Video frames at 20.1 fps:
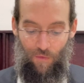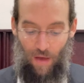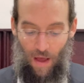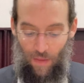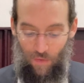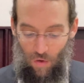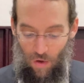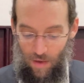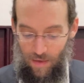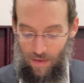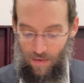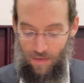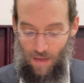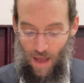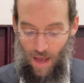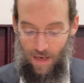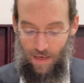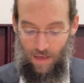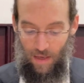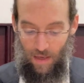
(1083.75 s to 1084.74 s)
Va'no
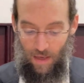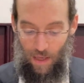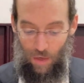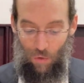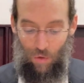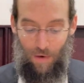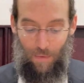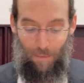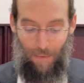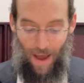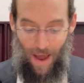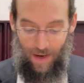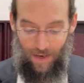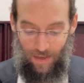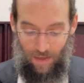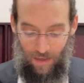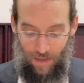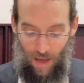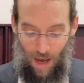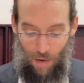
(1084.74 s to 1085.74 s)
yedaina, and
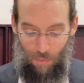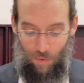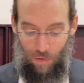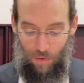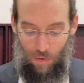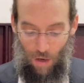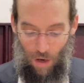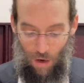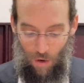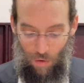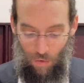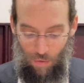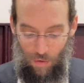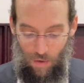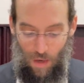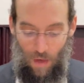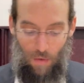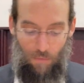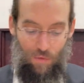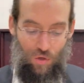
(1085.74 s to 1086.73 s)
automatically I would know
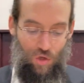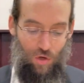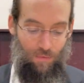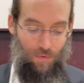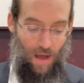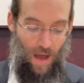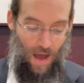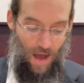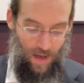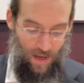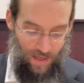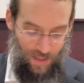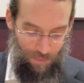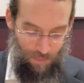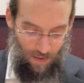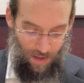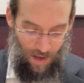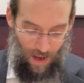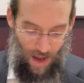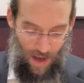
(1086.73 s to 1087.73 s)
mishum da'achas
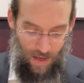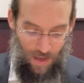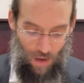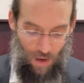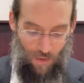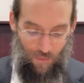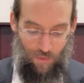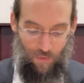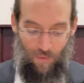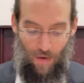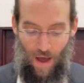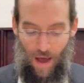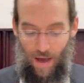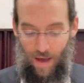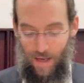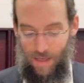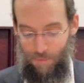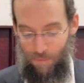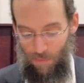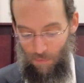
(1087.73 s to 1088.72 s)
b'chayav
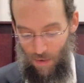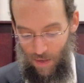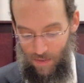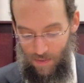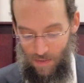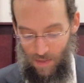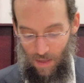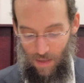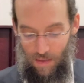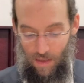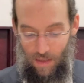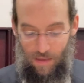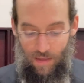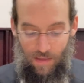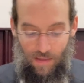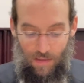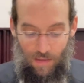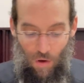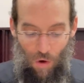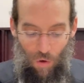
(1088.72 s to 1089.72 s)
va'achas b'moisei that
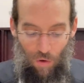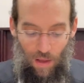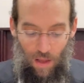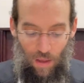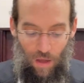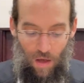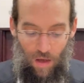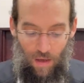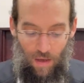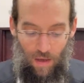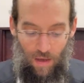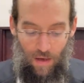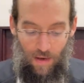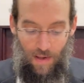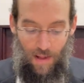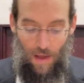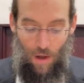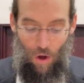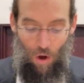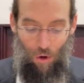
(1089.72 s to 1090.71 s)
this whole halacha
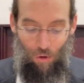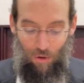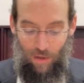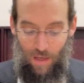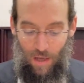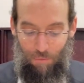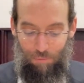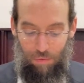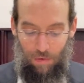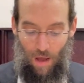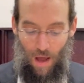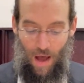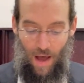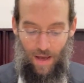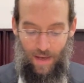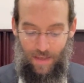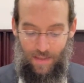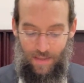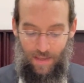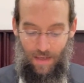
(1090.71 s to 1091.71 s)
only
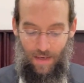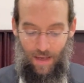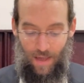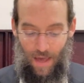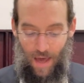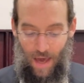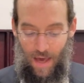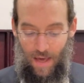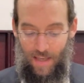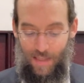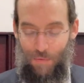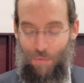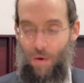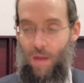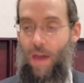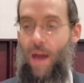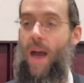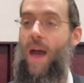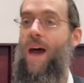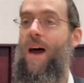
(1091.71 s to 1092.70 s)
applies in a case where
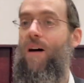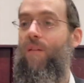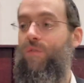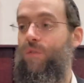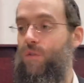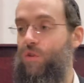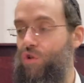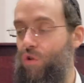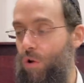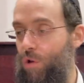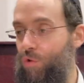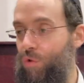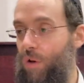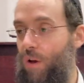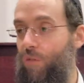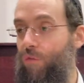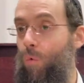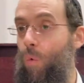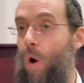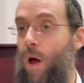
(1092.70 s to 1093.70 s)
you have children
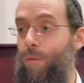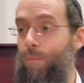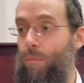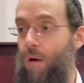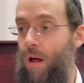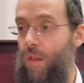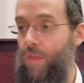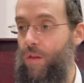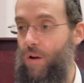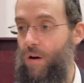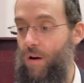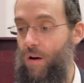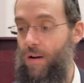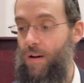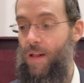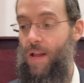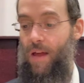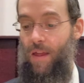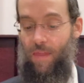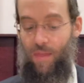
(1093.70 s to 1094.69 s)
of one mother
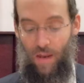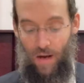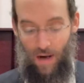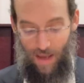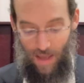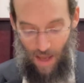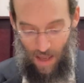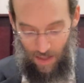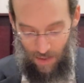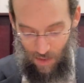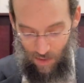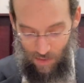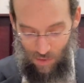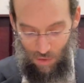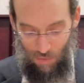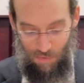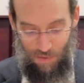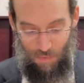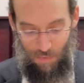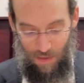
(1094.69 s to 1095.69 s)
that are getting the
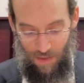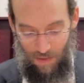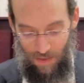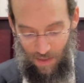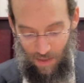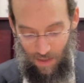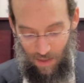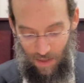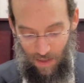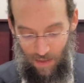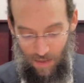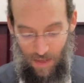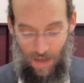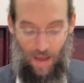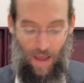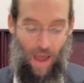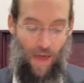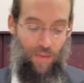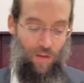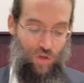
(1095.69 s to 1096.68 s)
ksubas bin dichrin,
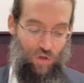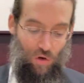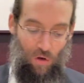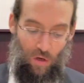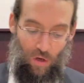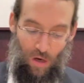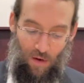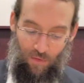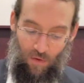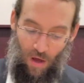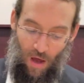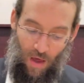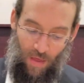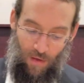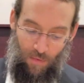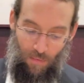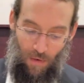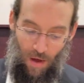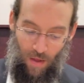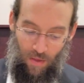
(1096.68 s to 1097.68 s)
and the children of the
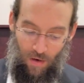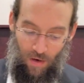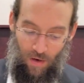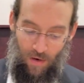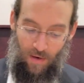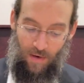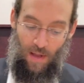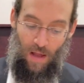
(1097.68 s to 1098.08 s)
other mother